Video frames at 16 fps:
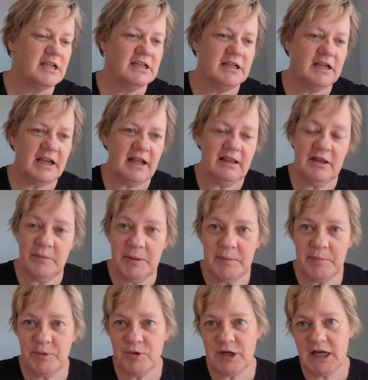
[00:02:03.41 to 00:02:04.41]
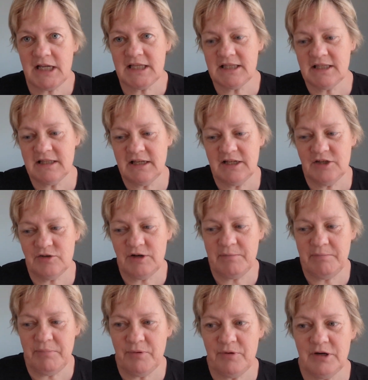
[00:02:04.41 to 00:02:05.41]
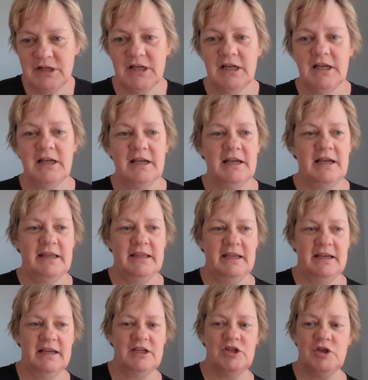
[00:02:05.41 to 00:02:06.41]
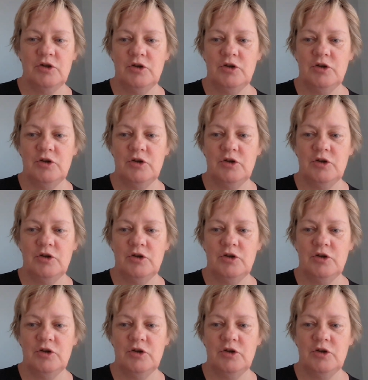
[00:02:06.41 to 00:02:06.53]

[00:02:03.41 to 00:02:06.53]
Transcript: You get a little bit of progress and then you don't get bored. And then I've